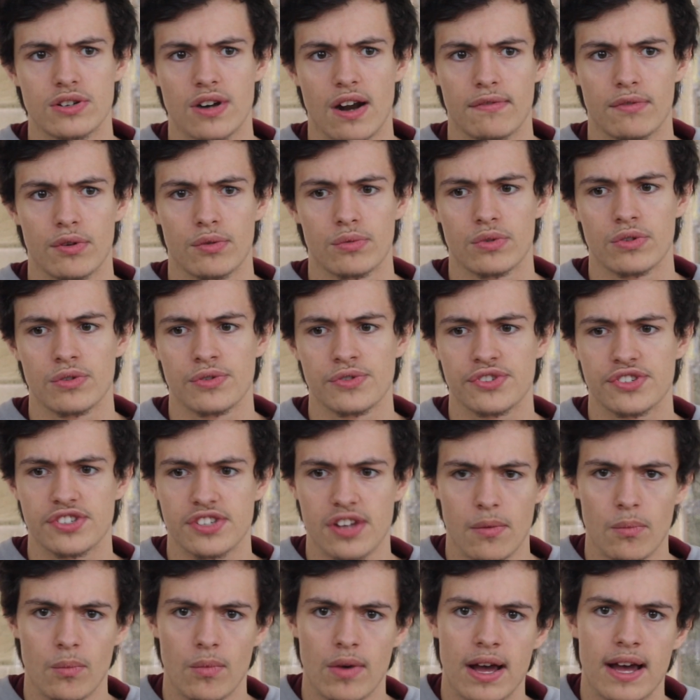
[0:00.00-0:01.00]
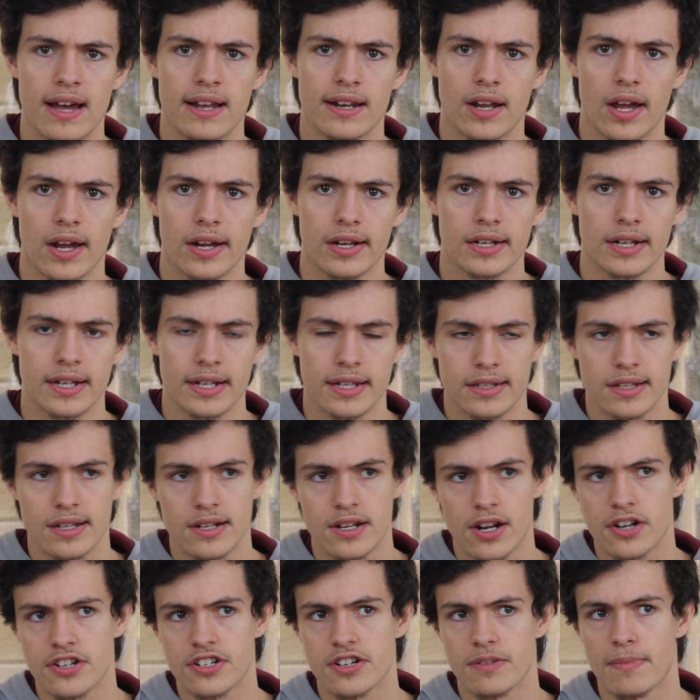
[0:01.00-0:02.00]
travel rules somewhere, likely in the
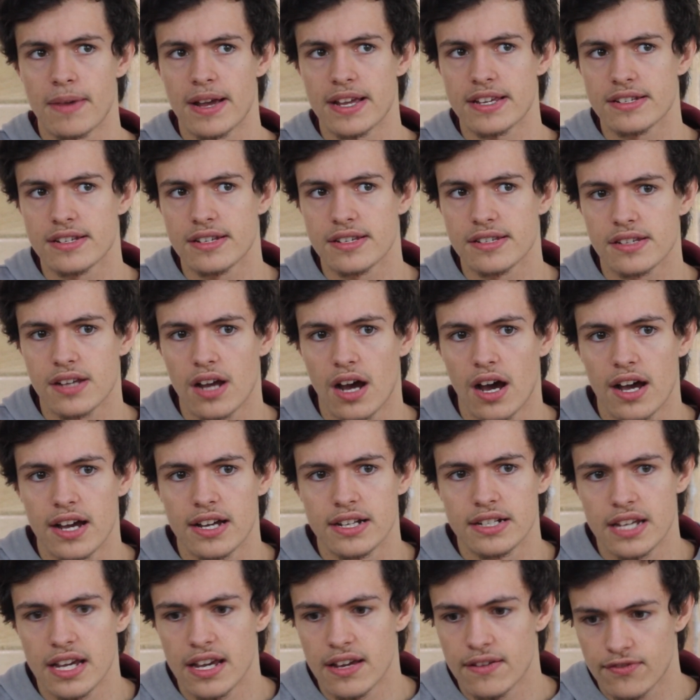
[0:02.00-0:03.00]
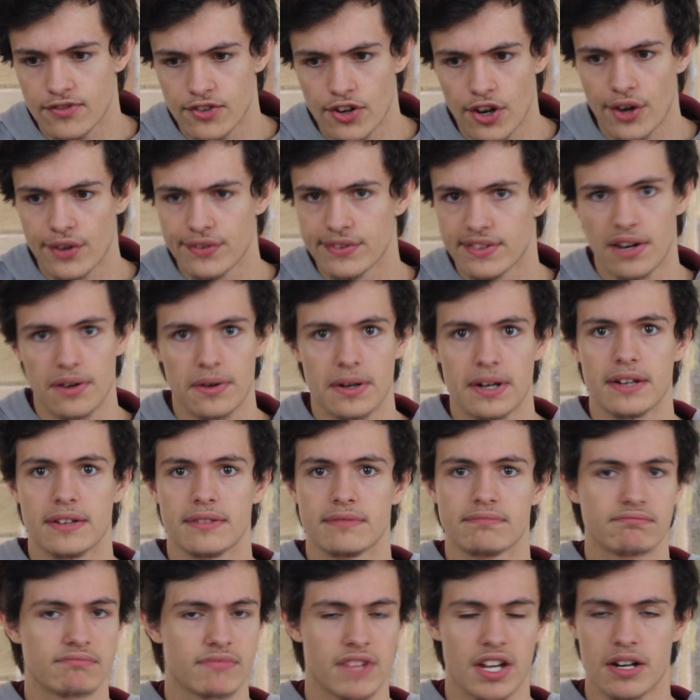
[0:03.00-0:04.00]
Dungeon Master's Guide. If not, there are
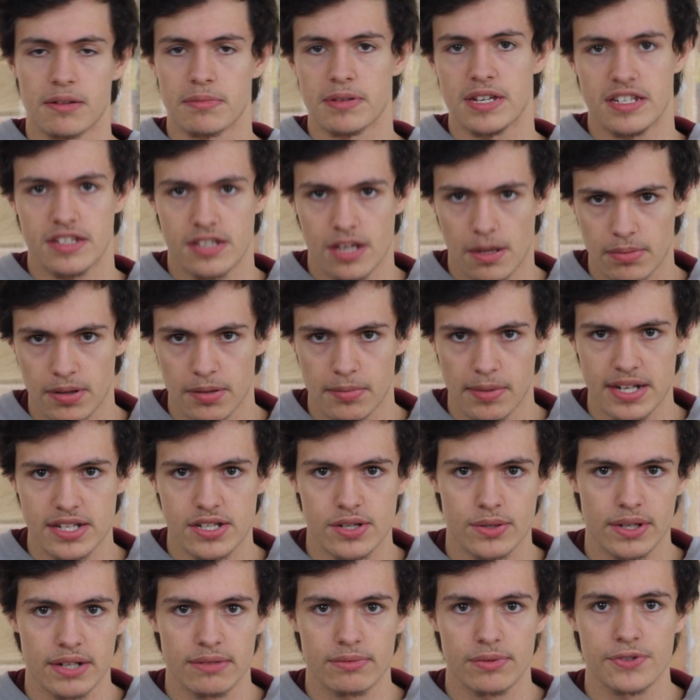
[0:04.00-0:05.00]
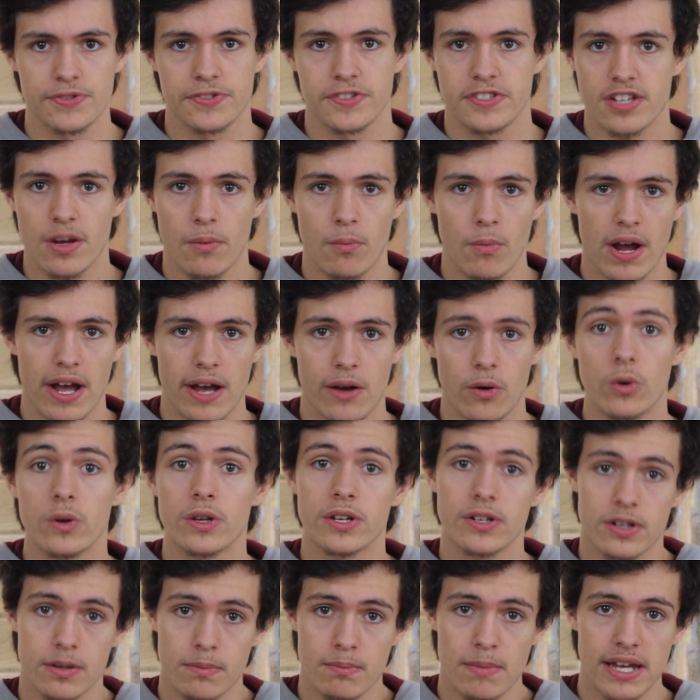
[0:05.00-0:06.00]
going to be supplementary rules somewhere, or
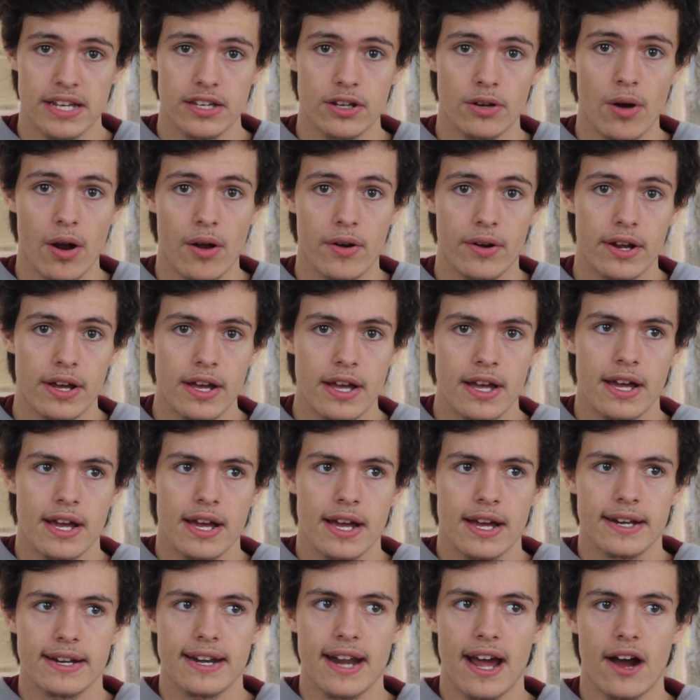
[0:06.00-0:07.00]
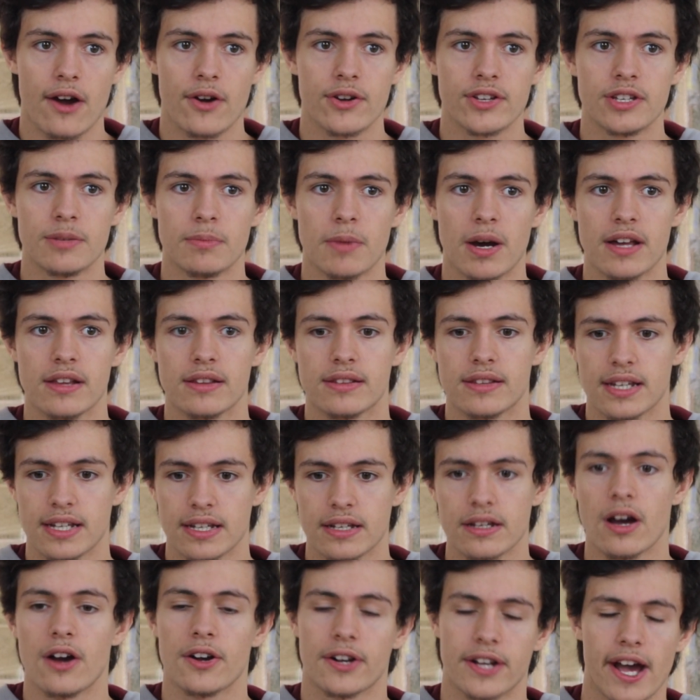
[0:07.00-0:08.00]
you can make your own. Now, you might
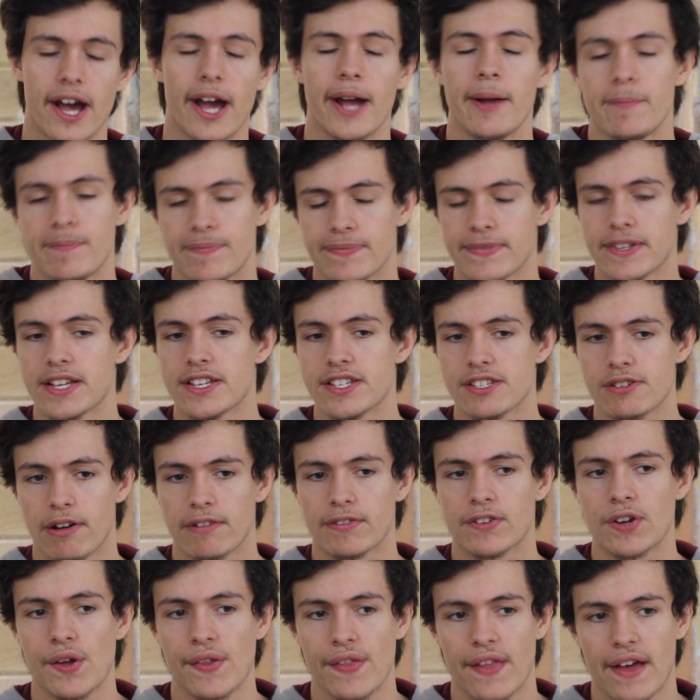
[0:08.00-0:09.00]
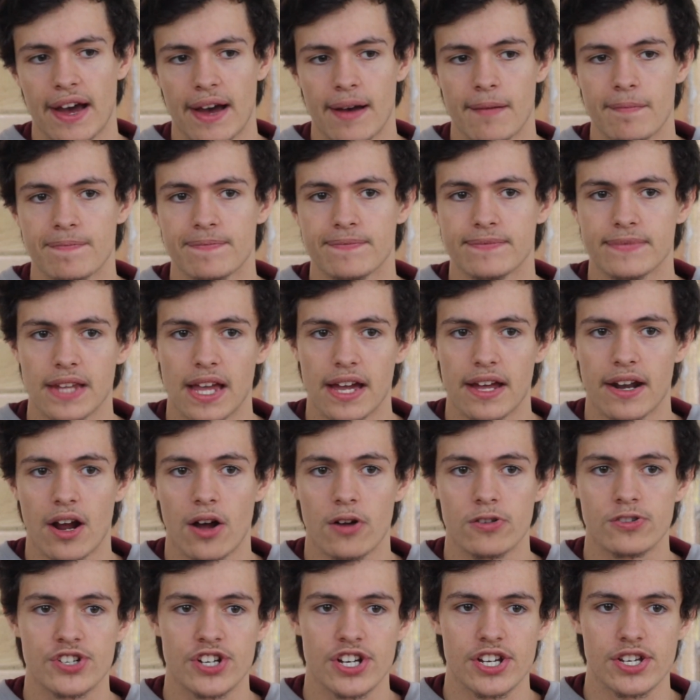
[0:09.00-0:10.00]
think, okay, so I've got that, and
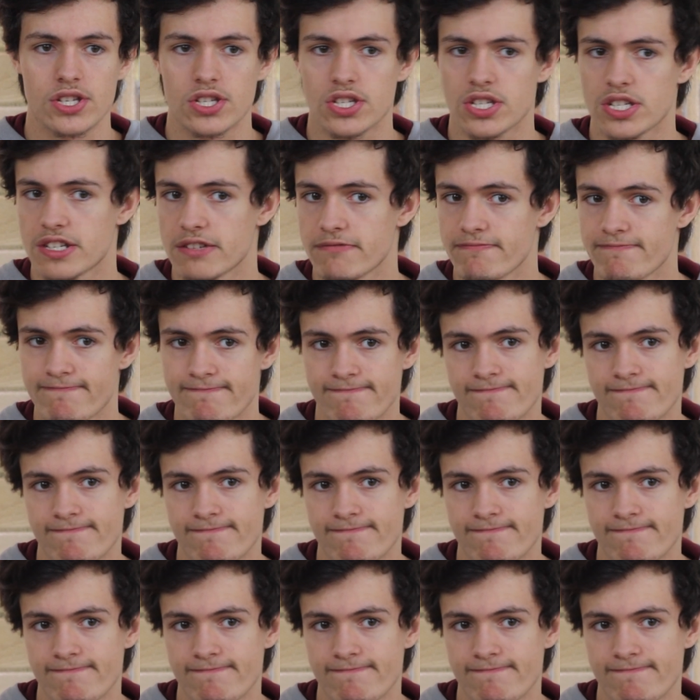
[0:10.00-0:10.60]
I'll just